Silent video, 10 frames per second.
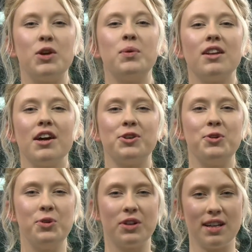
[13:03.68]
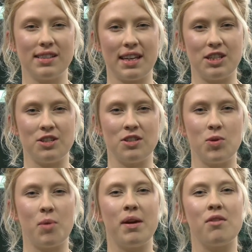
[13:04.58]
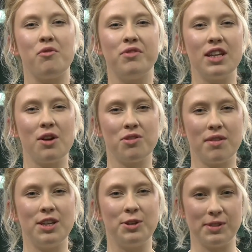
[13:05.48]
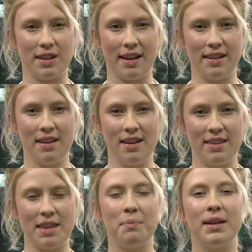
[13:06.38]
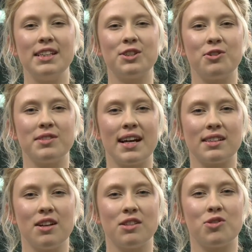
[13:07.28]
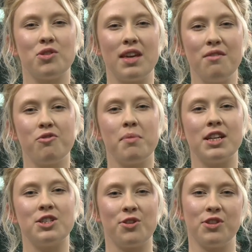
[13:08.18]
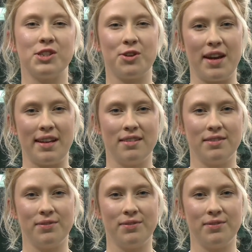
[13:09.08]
If you would like your organisation to appear on Video3 Newsline, then please contact us through the information on the screen.